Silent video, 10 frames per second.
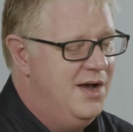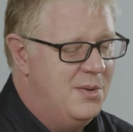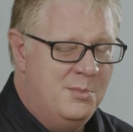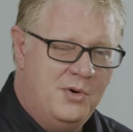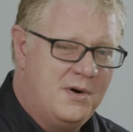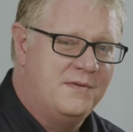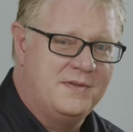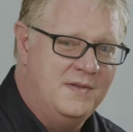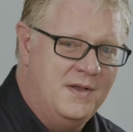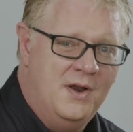More
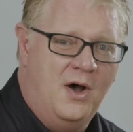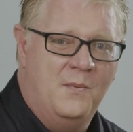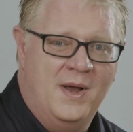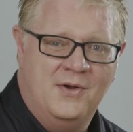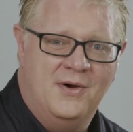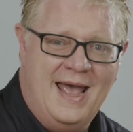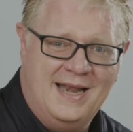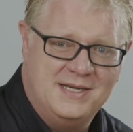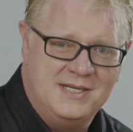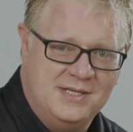often than not, when you're
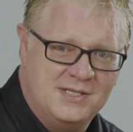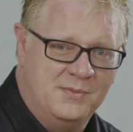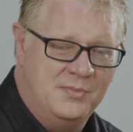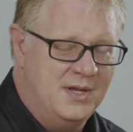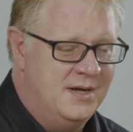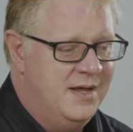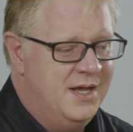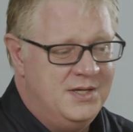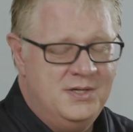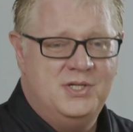editing something,
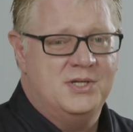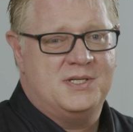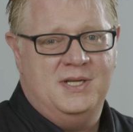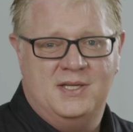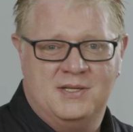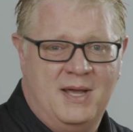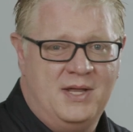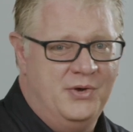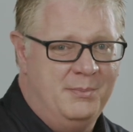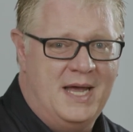you just need to
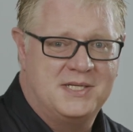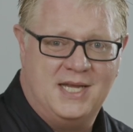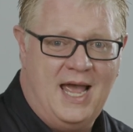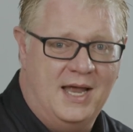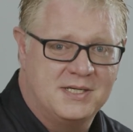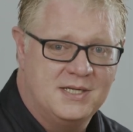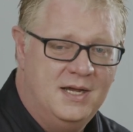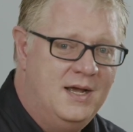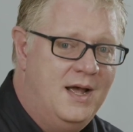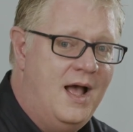make your best guess
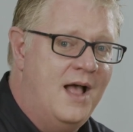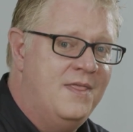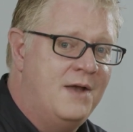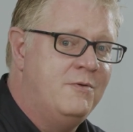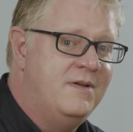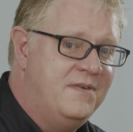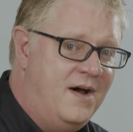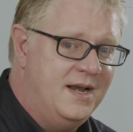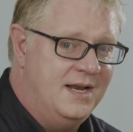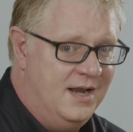and then
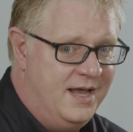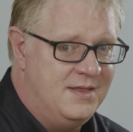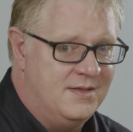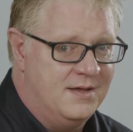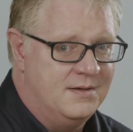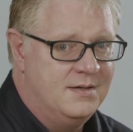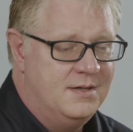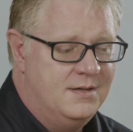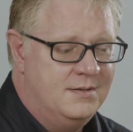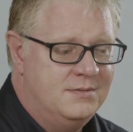refine it later.
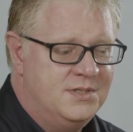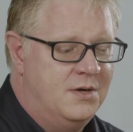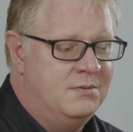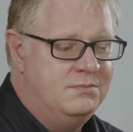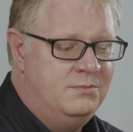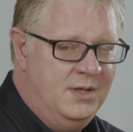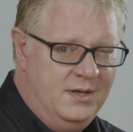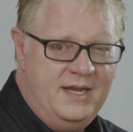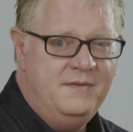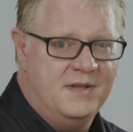So we'll
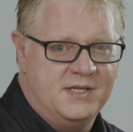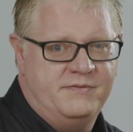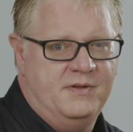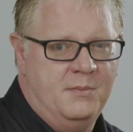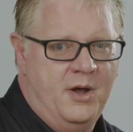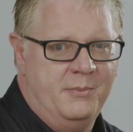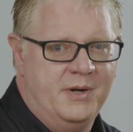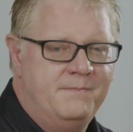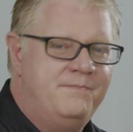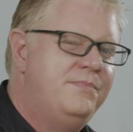leave this for the
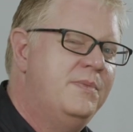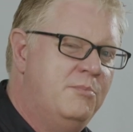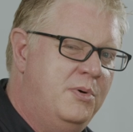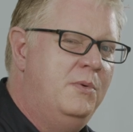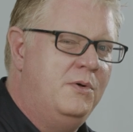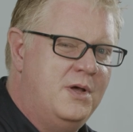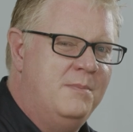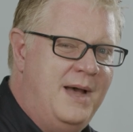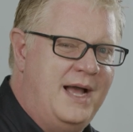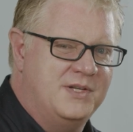moment, but we'll
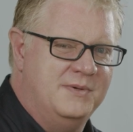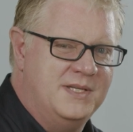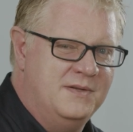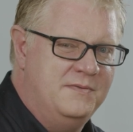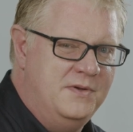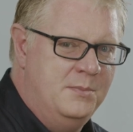come back to it in a few